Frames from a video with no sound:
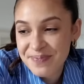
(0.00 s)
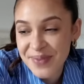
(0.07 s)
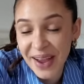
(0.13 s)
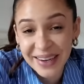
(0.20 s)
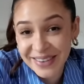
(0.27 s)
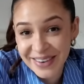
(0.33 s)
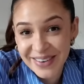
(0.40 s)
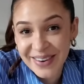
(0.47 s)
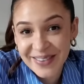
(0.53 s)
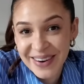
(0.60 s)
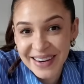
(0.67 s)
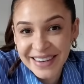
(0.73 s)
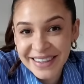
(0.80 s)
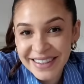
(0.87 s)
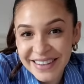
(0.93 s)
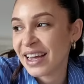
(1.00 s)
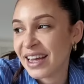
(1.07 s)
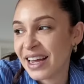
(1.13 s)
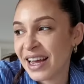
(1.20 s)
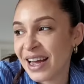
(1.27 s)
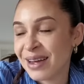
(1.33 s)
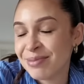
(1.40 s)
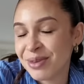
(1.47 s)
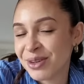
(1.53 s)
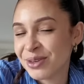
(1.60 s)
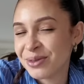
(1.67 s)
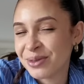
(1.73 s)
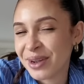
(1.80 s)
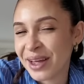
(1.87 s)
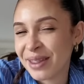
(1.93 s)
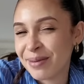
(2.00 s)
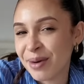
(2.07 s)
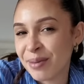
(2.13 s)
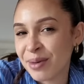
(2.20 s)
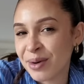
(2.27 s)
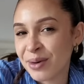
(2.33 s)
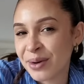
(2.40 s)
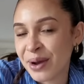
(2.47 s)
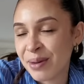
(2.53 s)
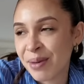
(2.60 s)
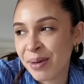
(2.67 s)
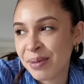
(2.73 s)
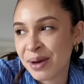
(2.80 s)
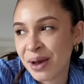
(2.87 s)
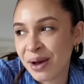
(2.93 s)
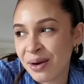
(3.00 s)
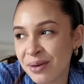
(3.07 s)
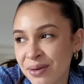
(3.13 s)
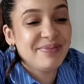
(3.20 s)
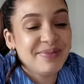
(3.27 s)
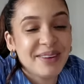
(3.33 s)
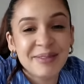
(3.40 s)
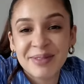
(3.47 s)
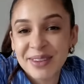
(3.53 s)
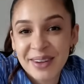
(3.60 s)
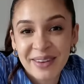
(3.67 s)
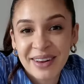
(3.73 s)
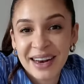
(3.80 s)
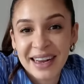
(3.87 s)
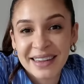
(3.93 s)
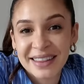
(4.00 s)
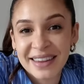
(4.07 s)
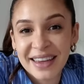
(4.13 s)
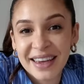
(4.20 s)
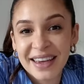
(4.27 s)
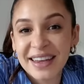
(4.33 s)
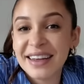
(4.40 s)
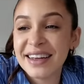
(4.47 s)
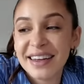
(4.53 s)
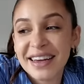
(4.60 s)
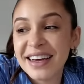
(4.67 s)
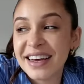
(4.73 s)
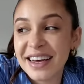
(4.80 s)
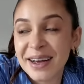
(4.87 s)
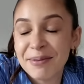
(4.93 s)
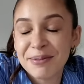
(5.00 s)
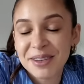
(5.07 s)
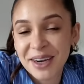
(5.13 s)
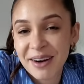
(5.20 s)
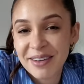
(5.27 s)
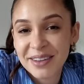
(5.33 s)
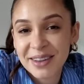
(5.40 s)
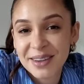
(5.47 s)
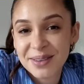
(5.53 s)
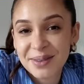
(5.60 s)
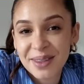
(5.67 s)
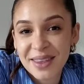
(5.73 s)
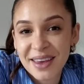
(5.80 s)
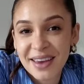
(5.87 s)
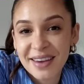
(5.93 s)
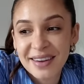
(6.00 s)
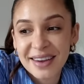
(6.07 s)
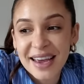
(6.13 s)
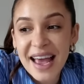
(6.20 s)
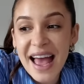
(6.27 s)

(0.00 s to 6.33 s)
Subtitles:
I don't know when. I'm good at the moment calling her baby girl. I'm so glad that I'm sharing this with you.